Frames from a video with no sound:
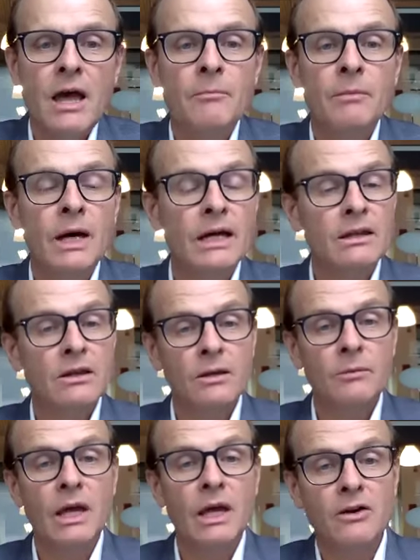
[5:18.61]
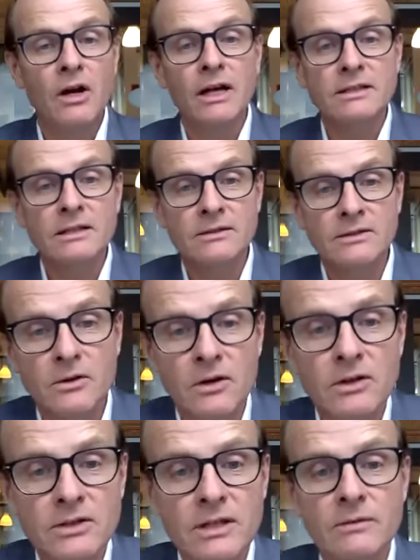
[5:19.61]
But the big crisis, of
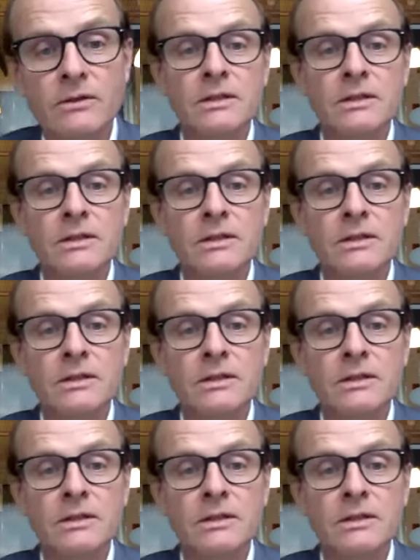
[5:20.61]
course, that